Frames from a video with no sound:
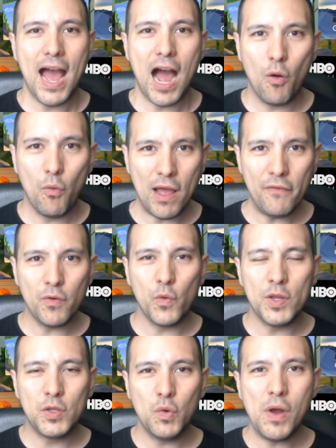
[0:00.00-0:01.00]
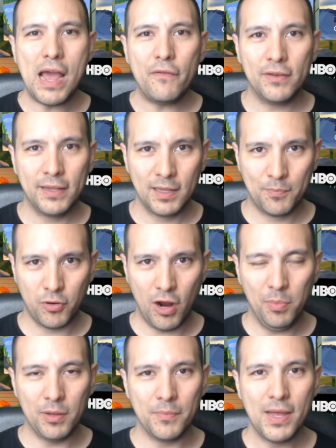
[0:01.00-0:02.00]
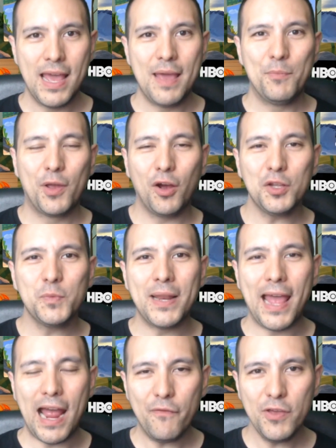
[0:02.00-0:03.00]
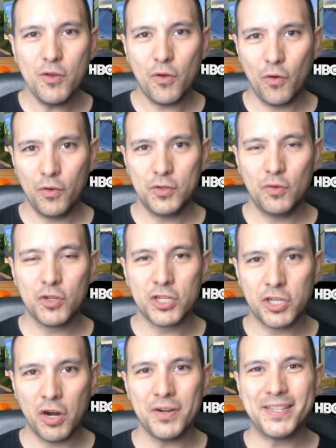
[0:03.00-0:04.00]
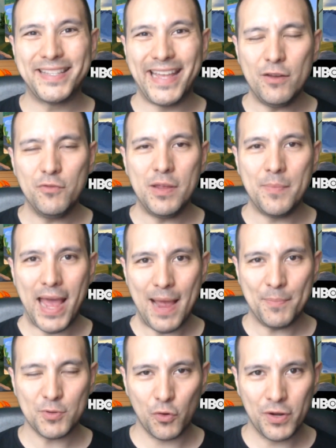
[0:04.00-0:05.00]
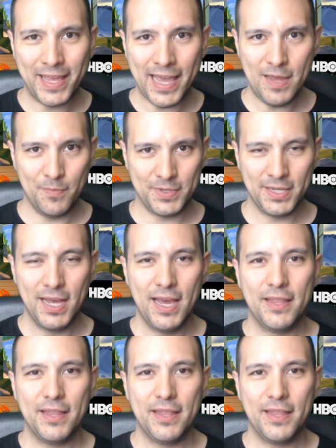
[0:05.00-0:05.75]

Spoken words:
However, we do have a little problem, because whenever you're going to start Daydream apps or games,